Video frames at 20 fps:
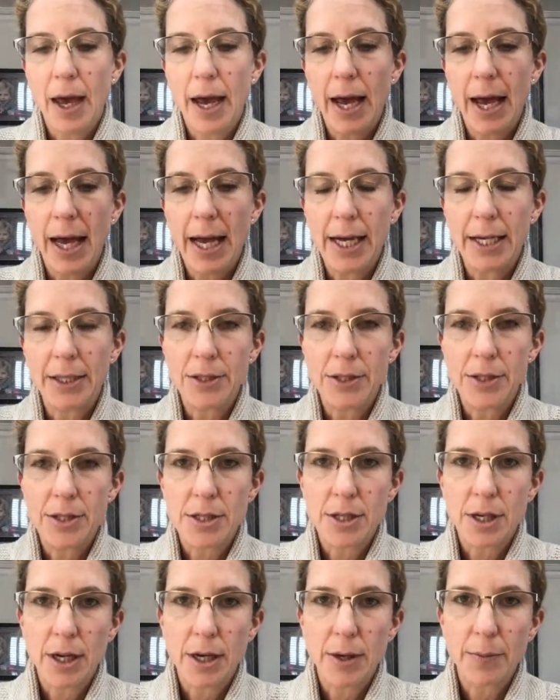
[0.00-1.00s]

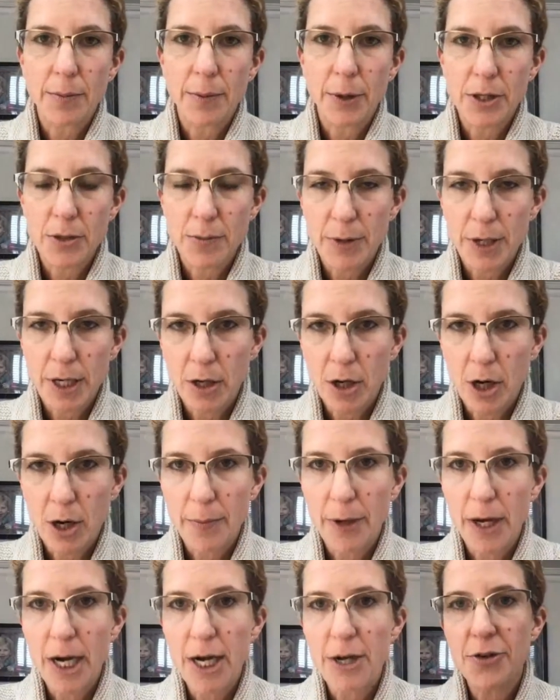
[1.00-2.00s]
and possibly a
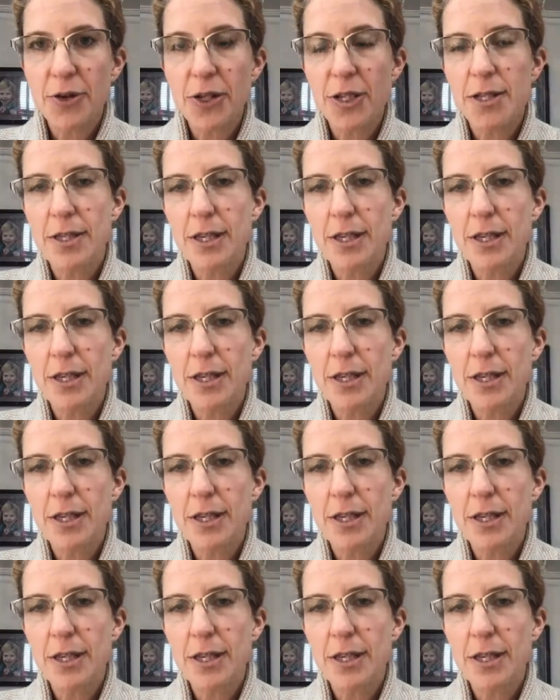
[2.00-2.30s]
carbohydrate